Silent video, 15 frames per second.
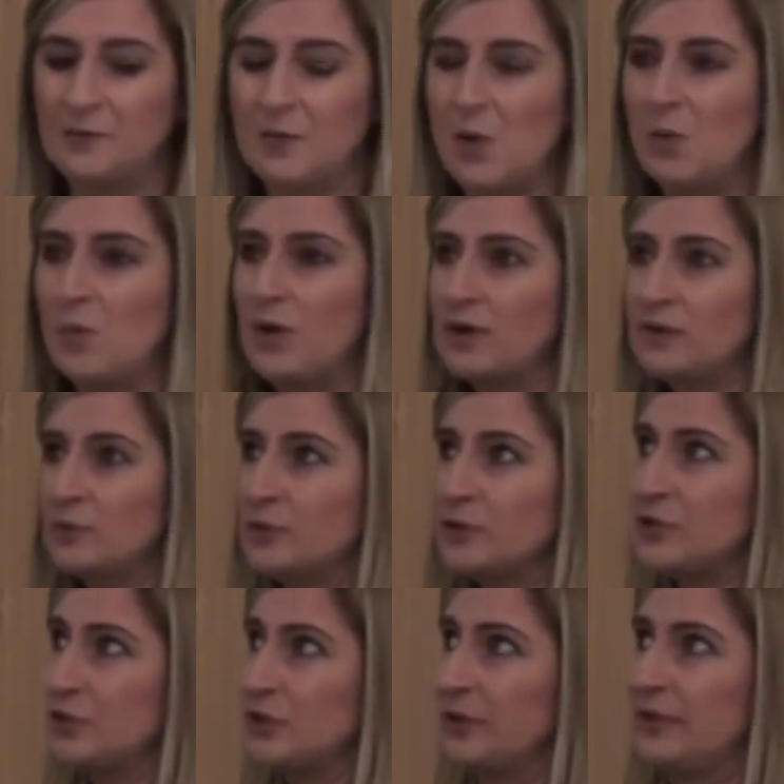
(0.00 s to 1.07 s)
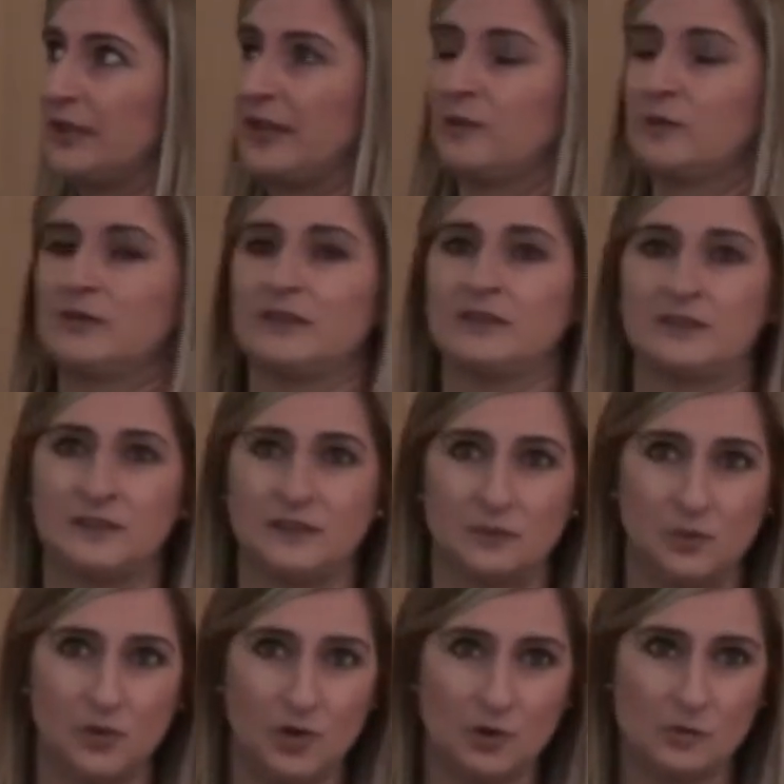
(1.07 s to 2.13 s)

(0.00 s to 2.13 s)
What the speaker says: What we're doing now, the warm